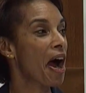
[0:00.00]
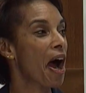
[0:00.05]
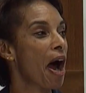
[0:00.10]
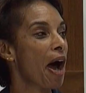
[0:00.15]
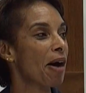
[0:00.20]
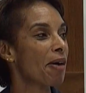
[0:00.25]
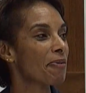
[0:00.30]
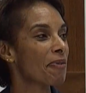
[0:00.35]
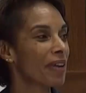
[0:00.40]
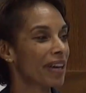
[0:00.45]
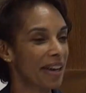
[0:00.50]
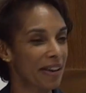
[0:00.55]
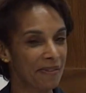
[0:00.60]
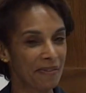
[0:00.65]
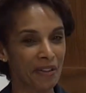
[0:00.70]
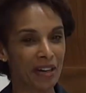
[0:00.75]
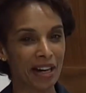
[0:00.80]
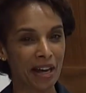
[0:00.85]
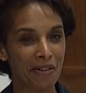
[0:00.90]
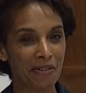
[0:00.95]
Uh, what I
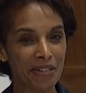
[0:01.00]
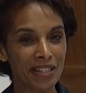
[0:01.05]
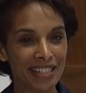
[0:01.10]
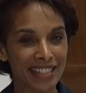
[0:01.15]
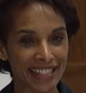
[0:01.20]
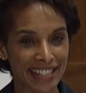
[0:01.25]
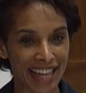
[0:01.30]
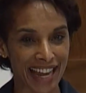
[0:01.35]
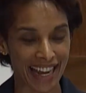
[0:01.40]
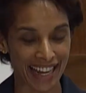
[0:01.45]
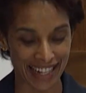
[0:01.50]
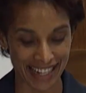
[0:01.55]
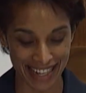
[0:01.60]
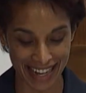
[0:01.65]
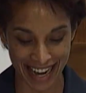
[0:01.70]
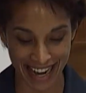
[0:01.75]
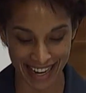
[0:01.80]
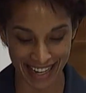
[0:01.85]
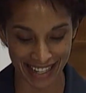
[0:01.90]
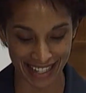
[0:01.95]
what I will
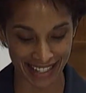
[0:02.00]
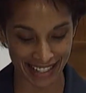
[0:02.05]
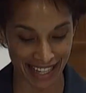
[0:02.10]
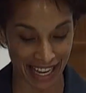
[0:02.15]
say is,